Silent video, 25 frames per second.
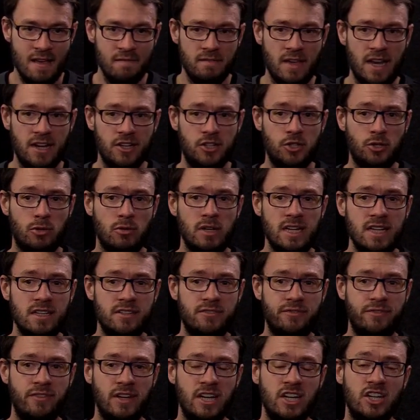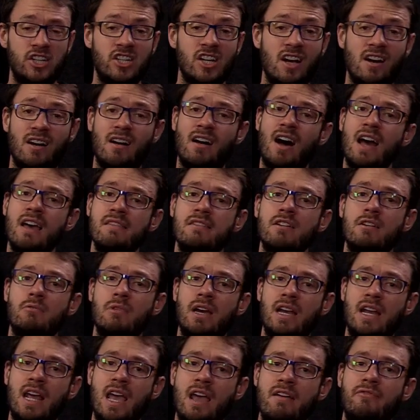that a tree is finished either
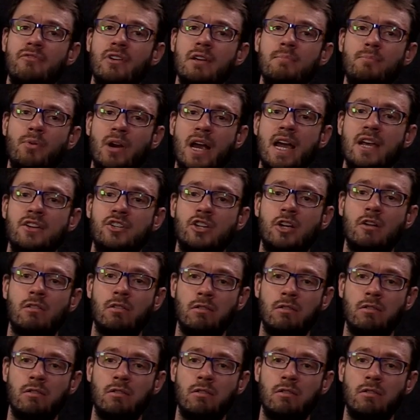when every branch